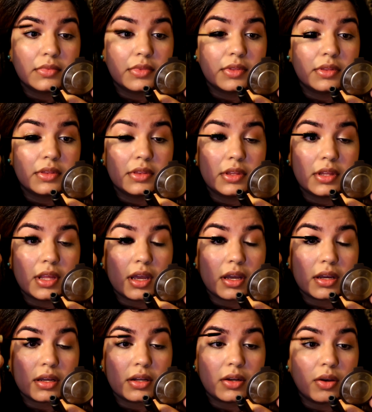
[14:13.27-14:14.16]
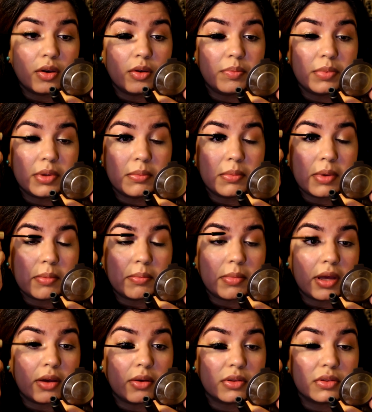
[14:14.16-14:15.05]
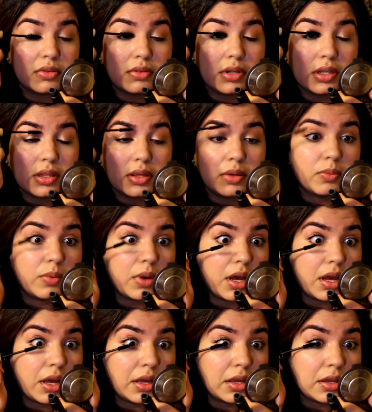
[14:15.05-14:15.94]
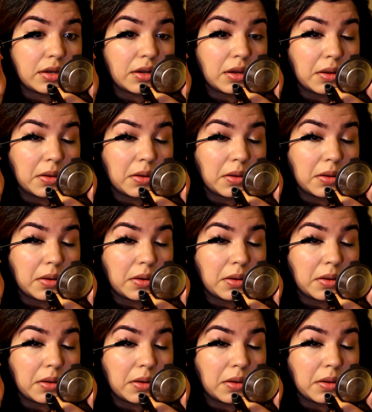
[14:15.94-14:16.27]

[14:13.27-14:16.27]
I'm not gonna open my mouth really wide.